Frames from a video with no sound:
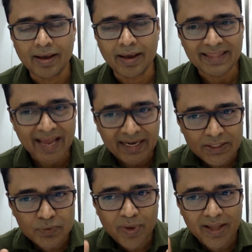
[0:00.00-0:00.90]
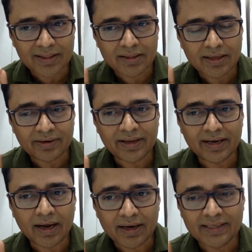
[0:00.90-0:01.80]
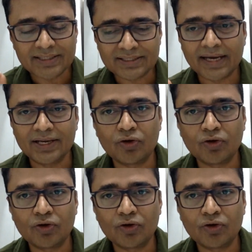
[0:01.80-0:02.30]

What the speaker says: And that is when the real understanding